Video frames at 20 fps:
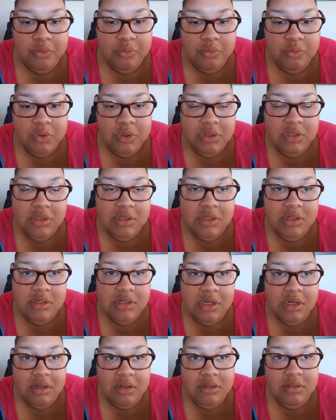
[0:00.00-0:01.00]
What this
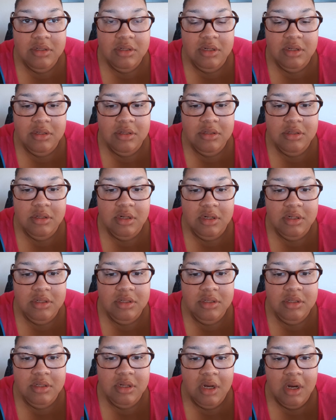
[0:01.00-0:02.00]
entails is
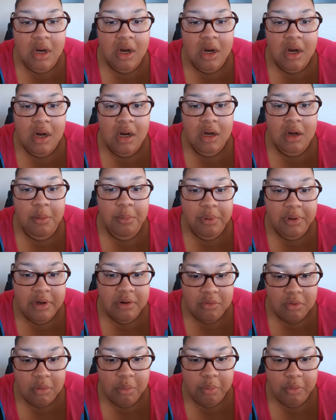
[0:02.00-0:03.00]
us
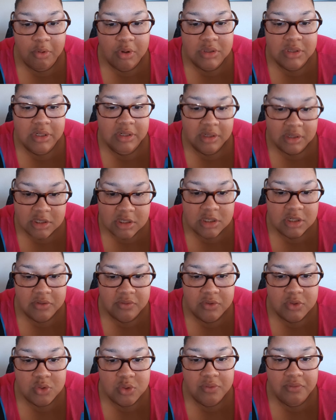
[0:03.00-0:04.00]
completing reports on each
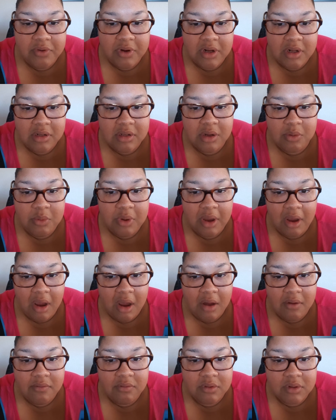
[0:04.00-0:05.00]
individual file that we
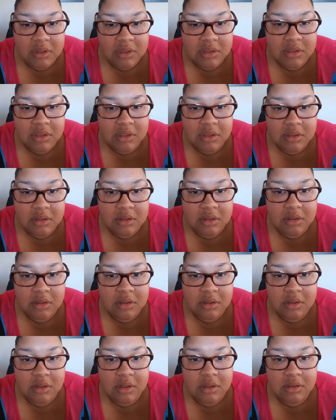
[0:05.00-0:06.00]
have, and then
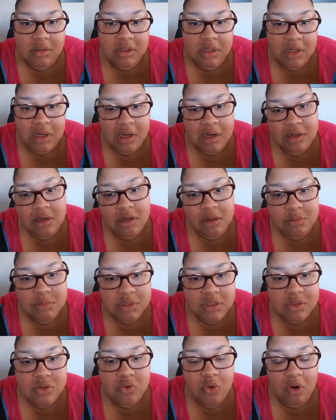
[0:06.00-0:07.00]
the client comes
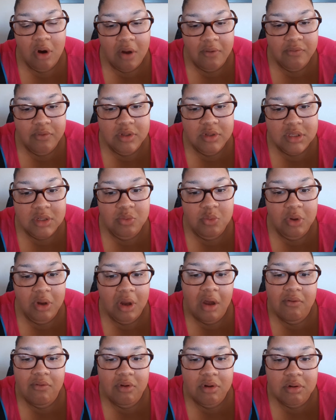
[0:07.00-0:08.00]
into our office and we
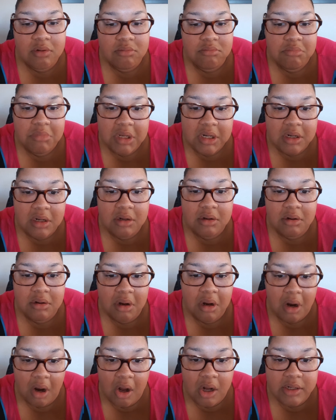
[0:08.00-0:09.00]
have a meeting,
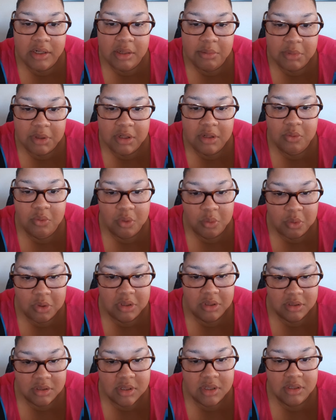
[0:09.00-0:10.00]
an all-day meeting where we
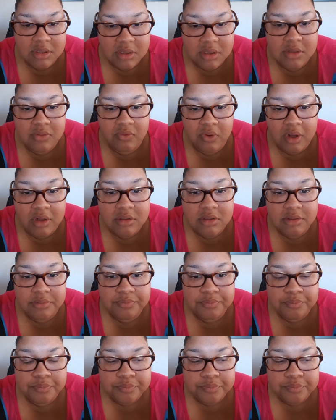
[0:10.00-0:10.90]
discuss these files.